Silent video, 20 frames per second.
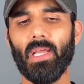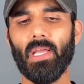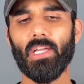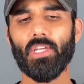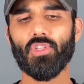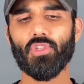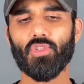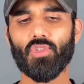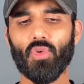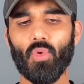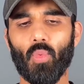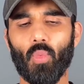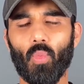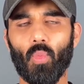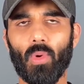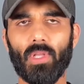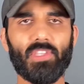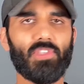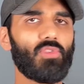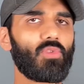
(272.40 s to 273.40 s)
So
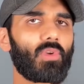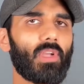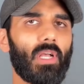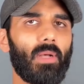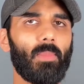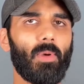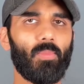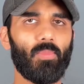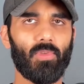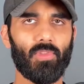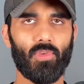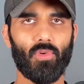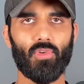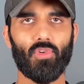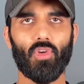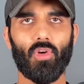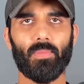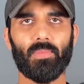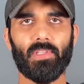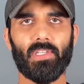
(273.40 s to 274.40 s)
once you come up with your
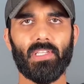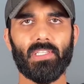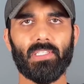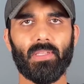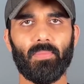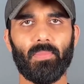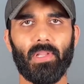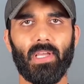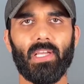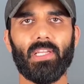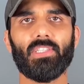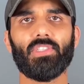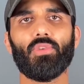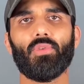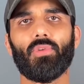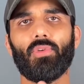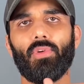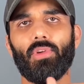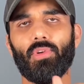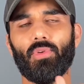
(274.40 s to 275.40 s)
top 3 suppliers, you're
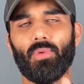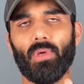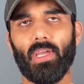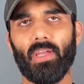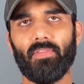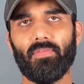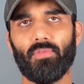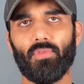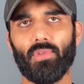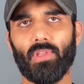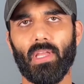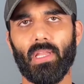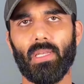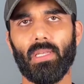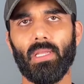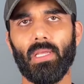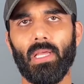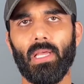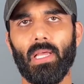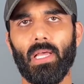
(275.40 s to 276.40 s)
going to have to then
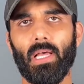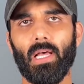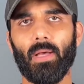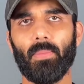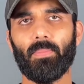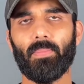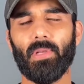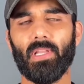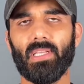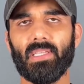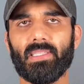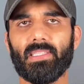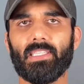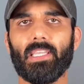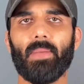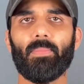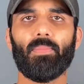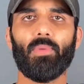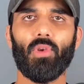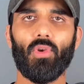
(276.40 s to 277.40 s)
place
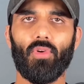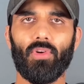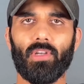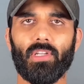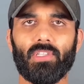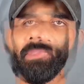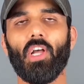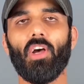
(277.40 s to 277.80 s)
sample orders.